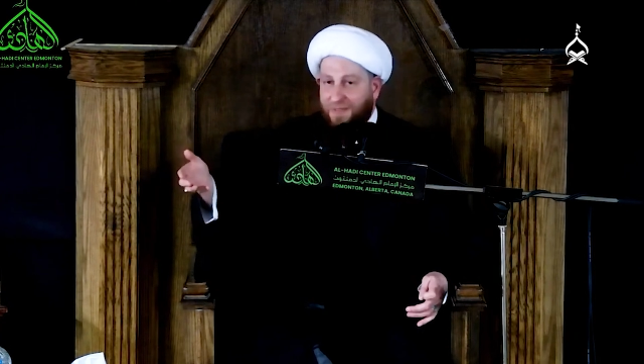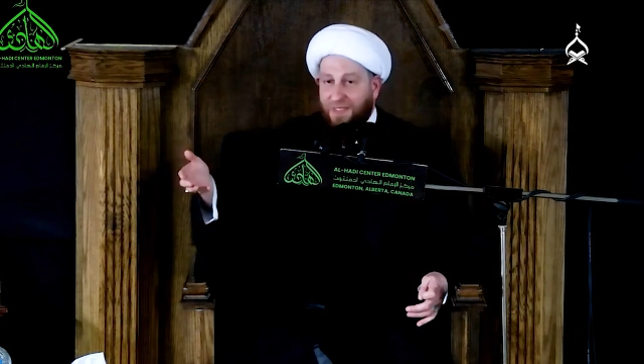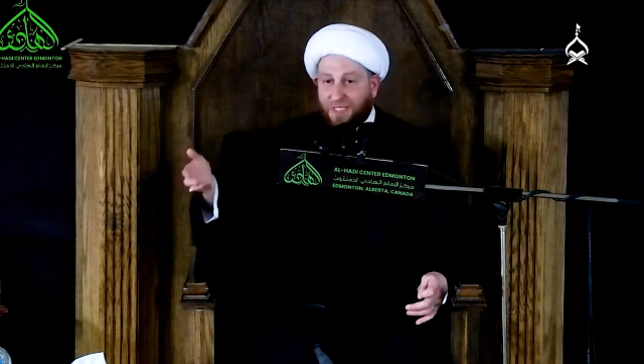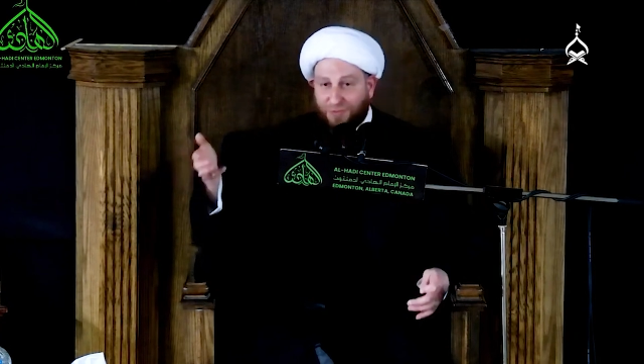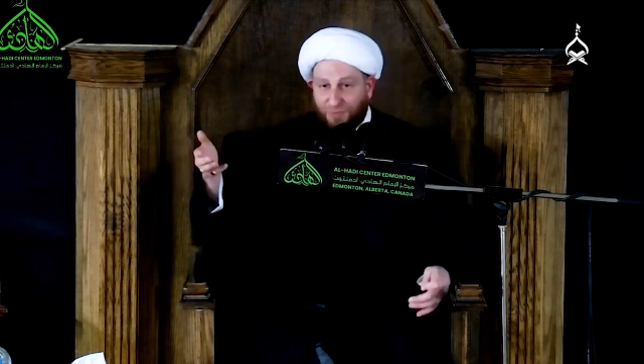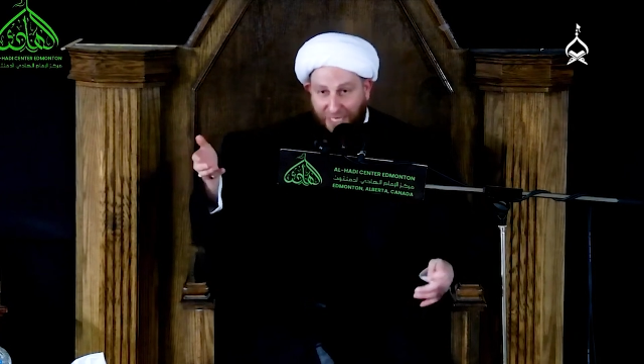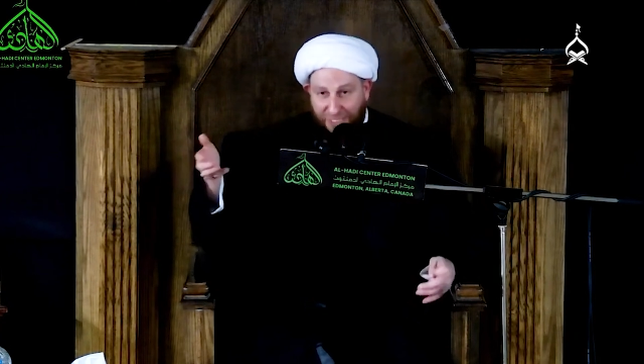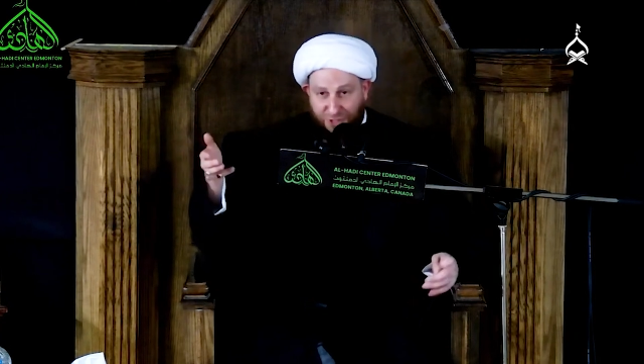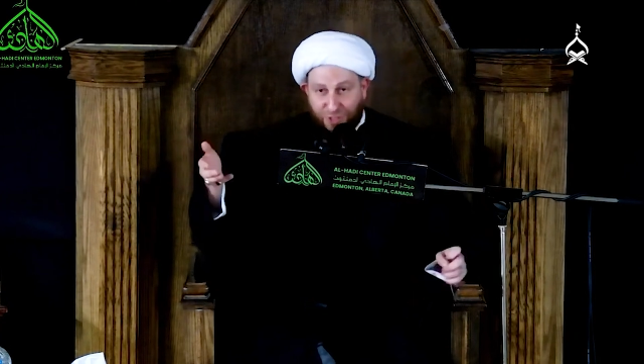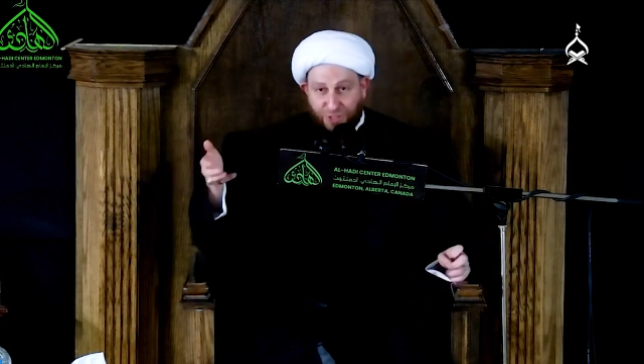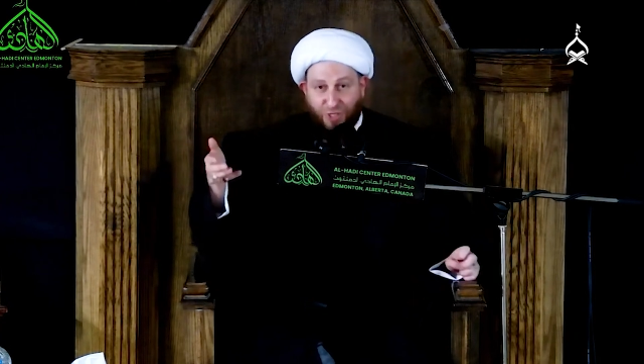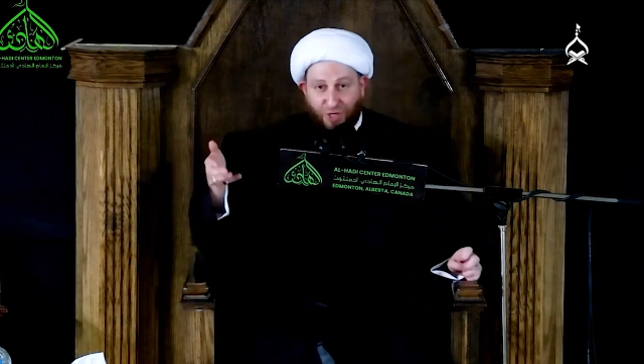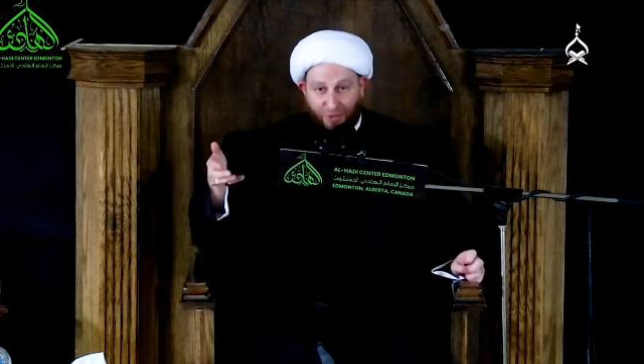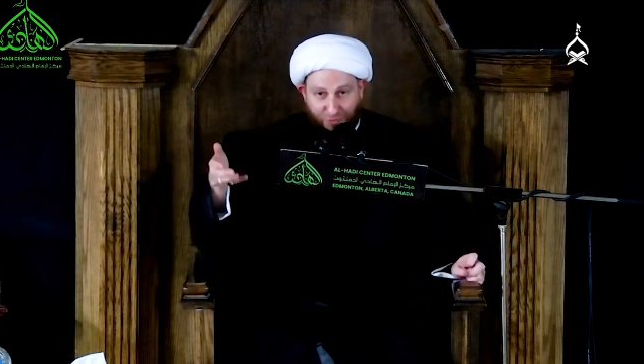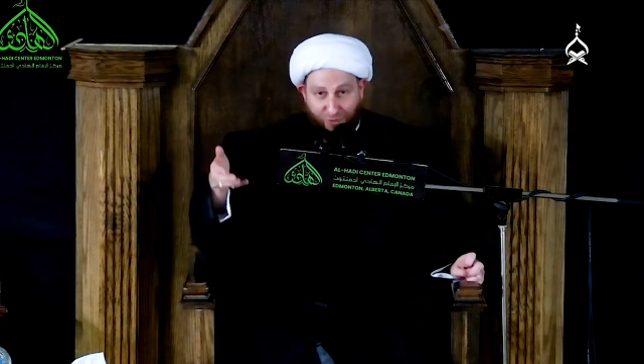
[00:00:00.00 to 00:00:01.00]
the
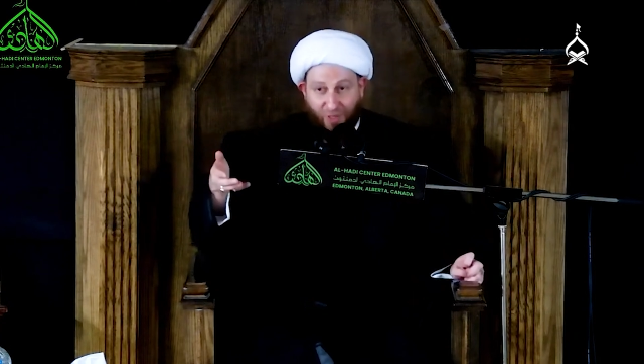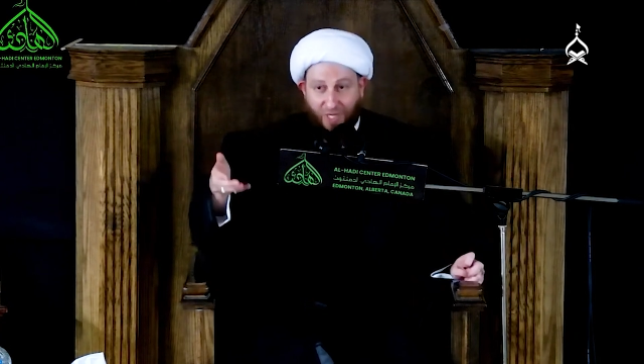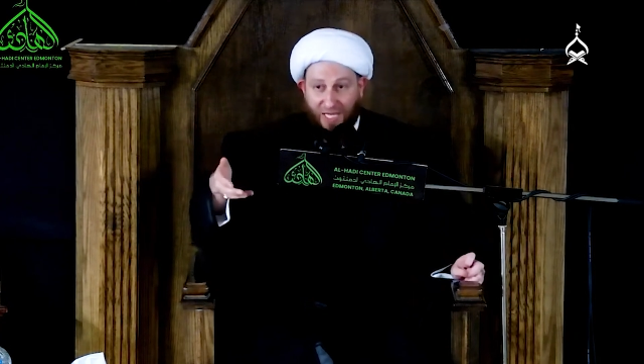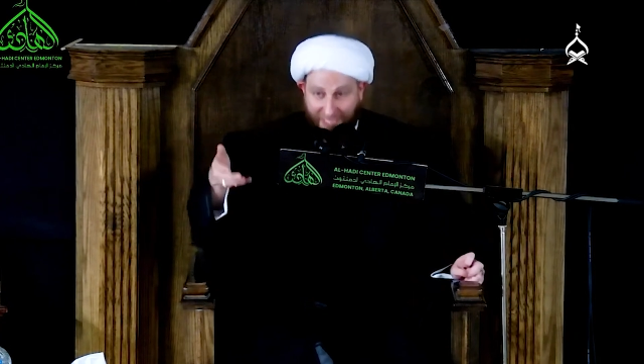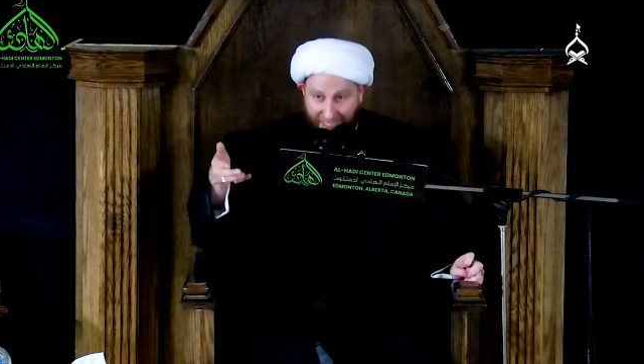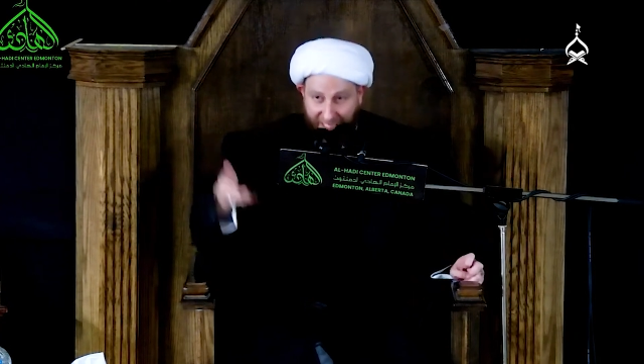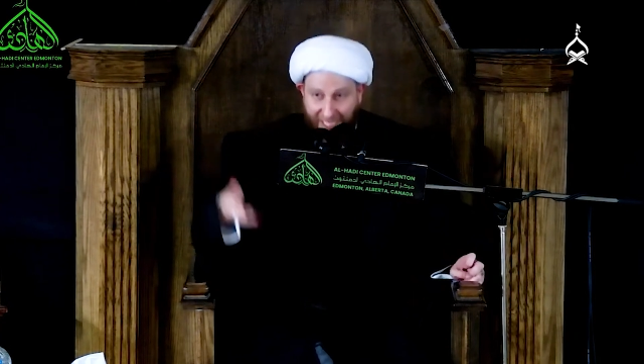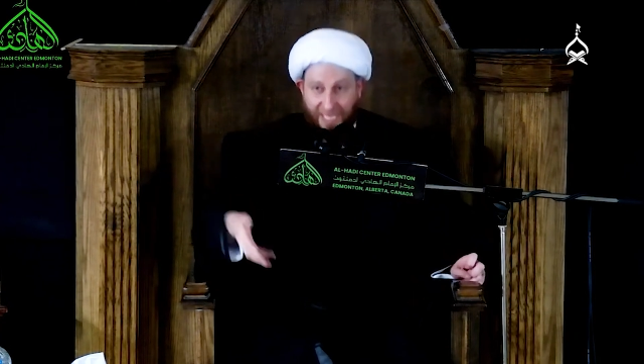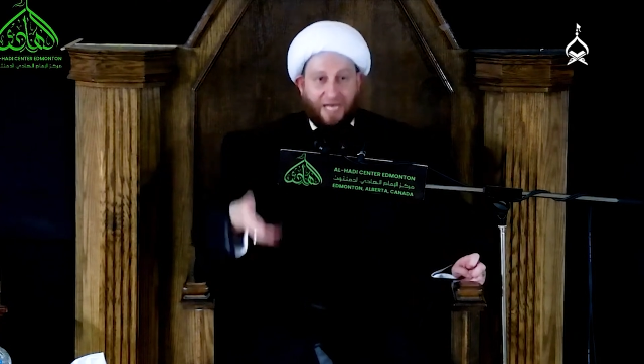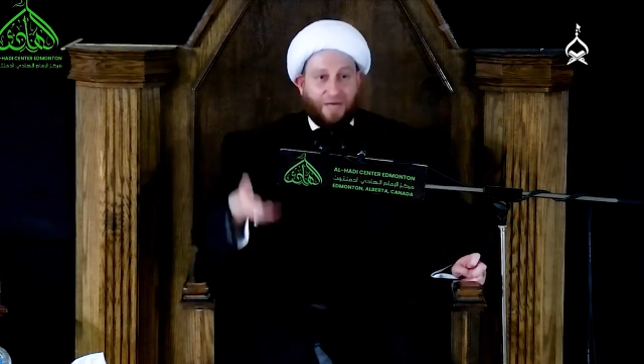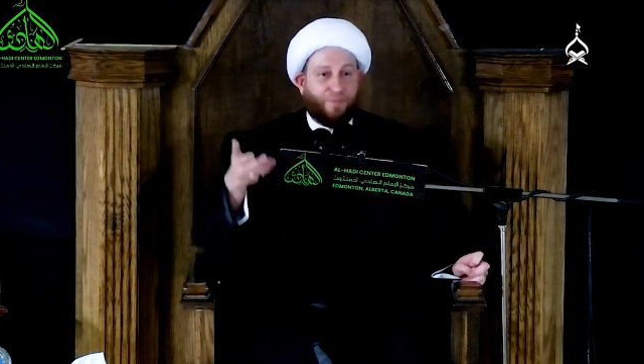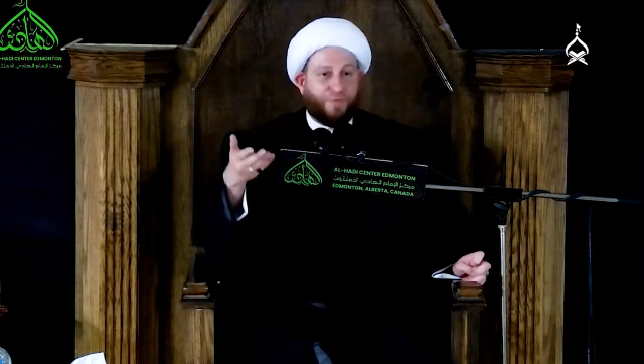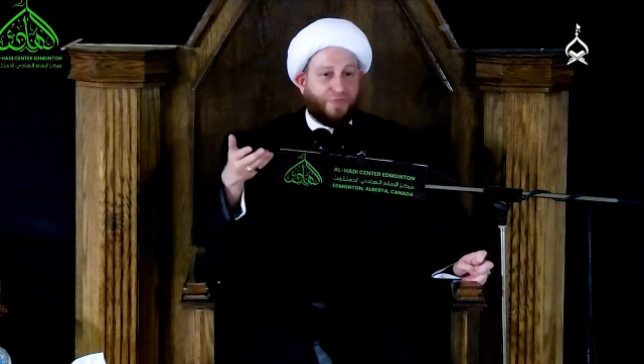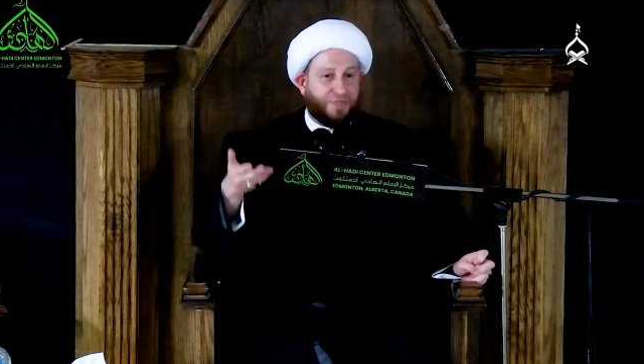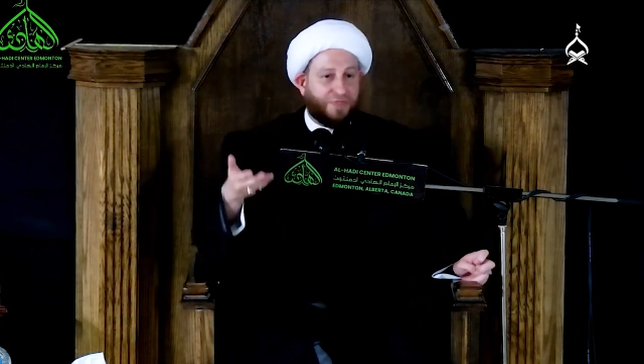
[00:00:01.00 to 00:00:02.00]
tragedy of Ruqayyah
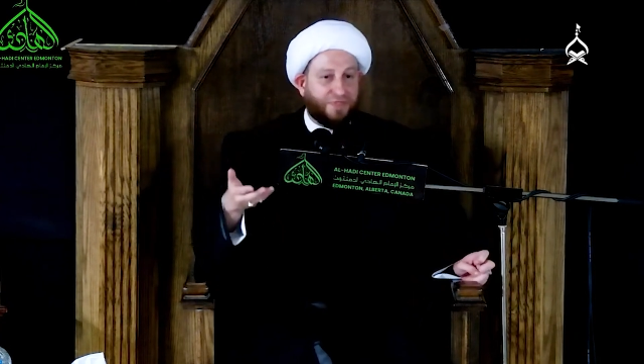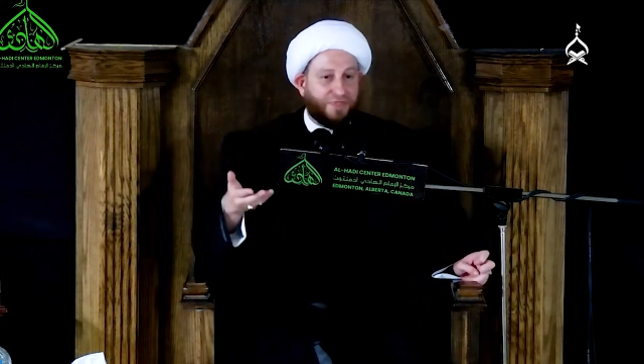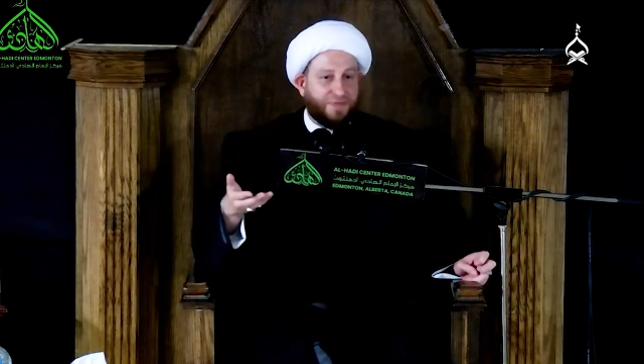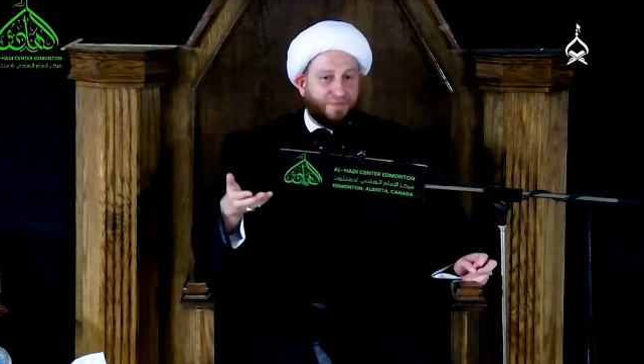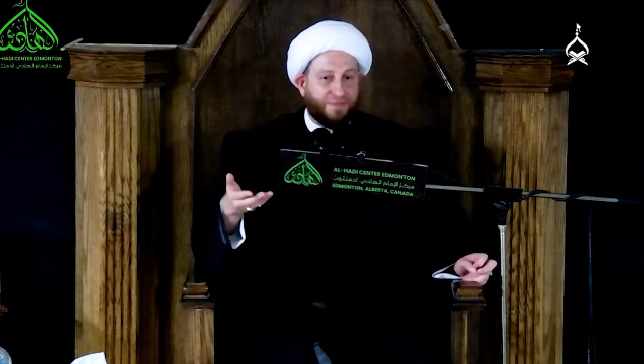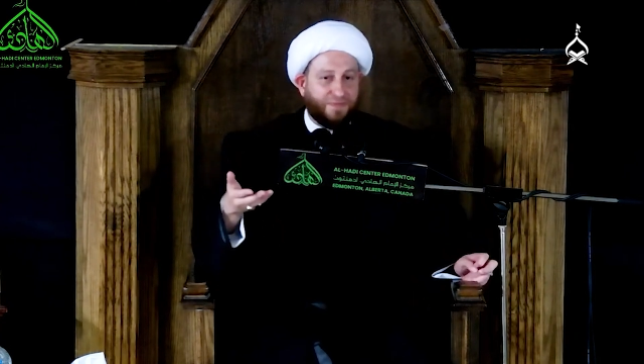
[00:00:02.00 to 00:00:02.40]
happened.